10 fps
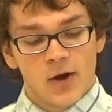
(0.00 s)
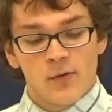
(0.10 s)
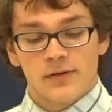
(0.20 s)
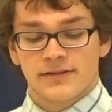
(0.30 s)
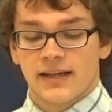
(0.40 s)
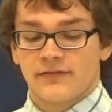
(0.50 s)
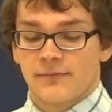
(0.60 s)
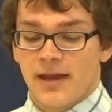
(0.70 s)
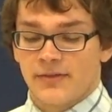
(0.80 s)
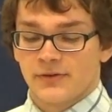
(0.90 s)
Once again
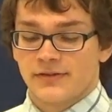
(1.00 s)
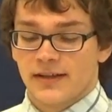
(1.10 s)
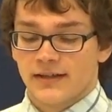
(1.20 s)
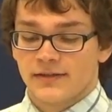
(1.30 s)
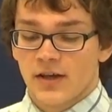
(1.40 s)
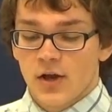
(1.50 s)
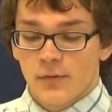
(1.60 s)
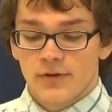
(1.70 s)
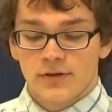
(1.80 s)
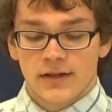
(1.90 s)
from Matthew 6.
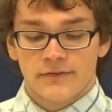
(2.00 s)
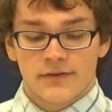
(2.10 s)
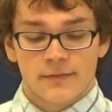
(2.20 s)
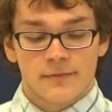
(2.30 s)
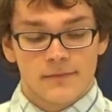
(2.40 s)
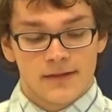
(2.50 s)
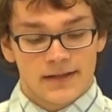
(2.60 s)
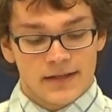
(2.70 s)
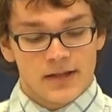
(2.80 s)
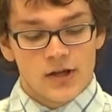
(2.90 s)
When you give to the
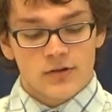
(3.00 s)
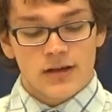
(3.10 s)
needy,